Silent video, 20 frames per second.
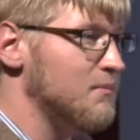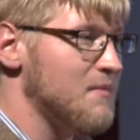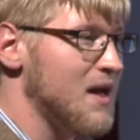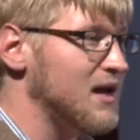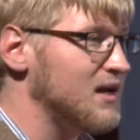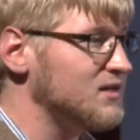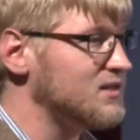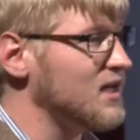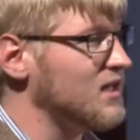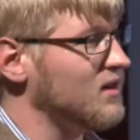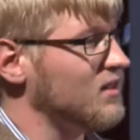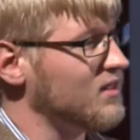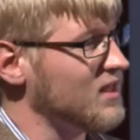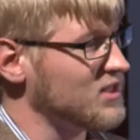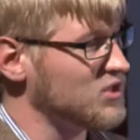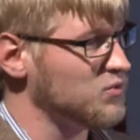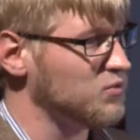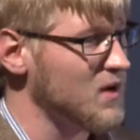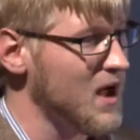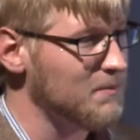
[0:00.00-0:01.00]
metadata
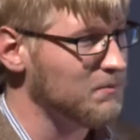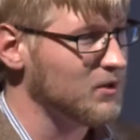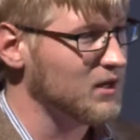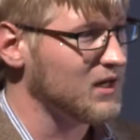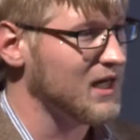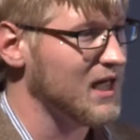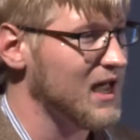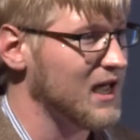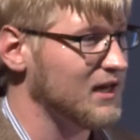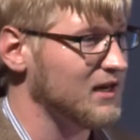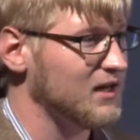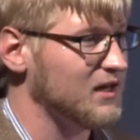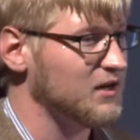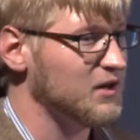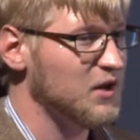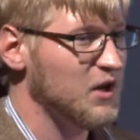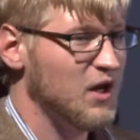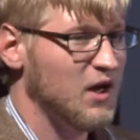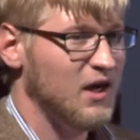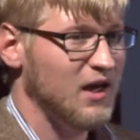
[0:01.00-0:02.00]
that's replicated,
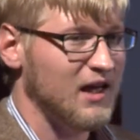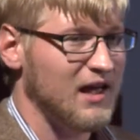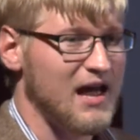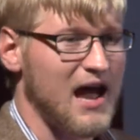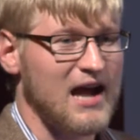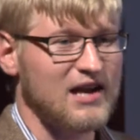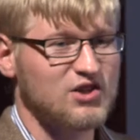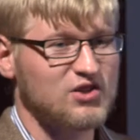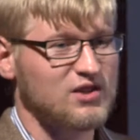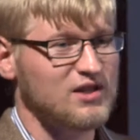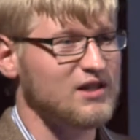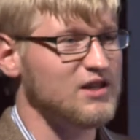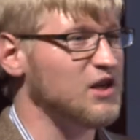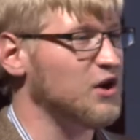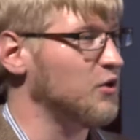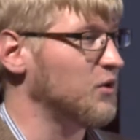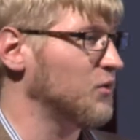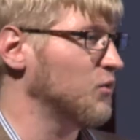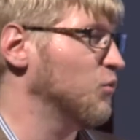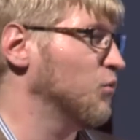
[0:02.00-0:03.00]
actually,
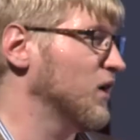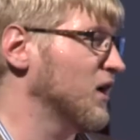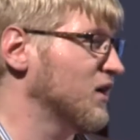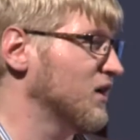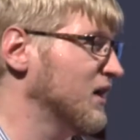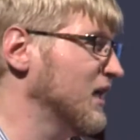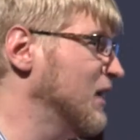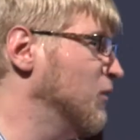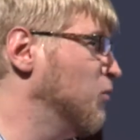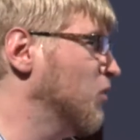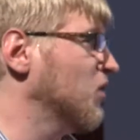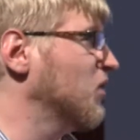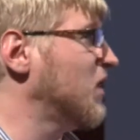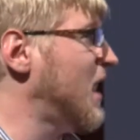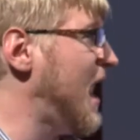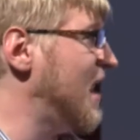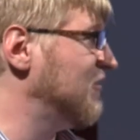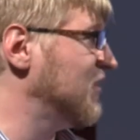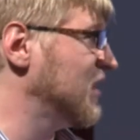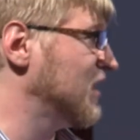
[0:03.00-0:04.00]
we're
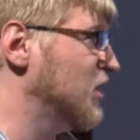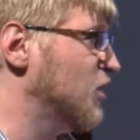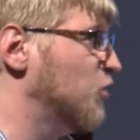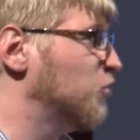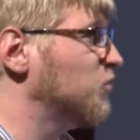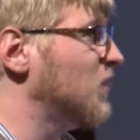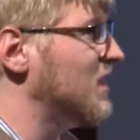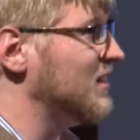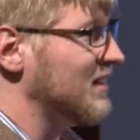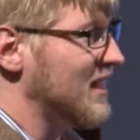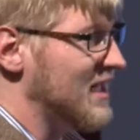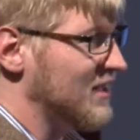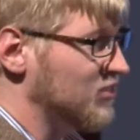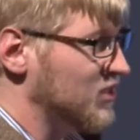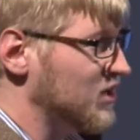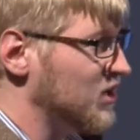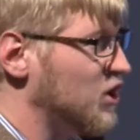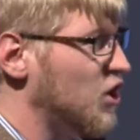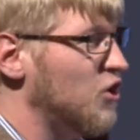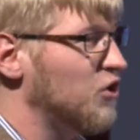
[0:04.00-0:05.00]
having run length
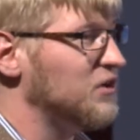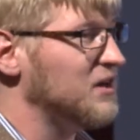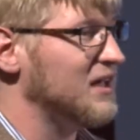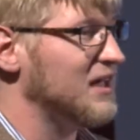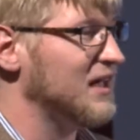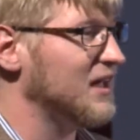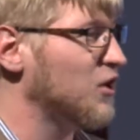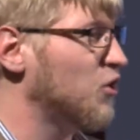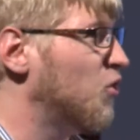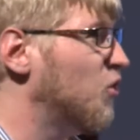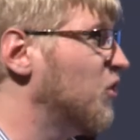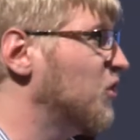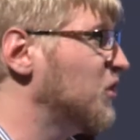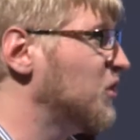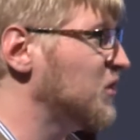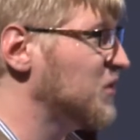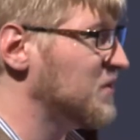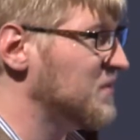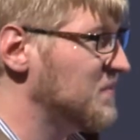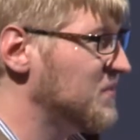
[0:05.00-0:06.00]
encoding
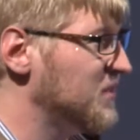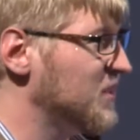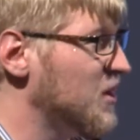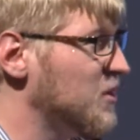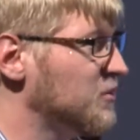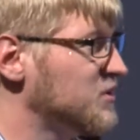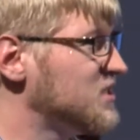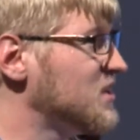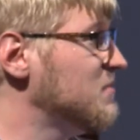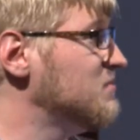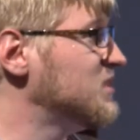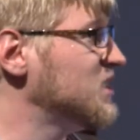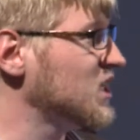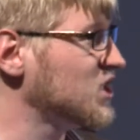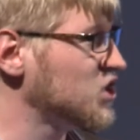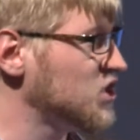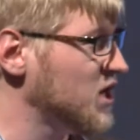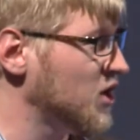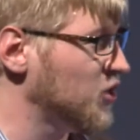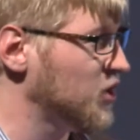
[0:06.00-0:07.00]
or some
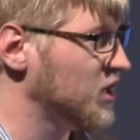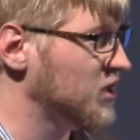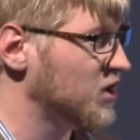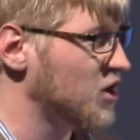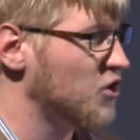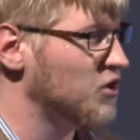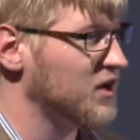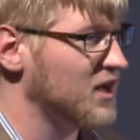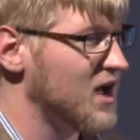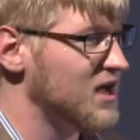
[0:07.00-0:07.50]
dictionary encoding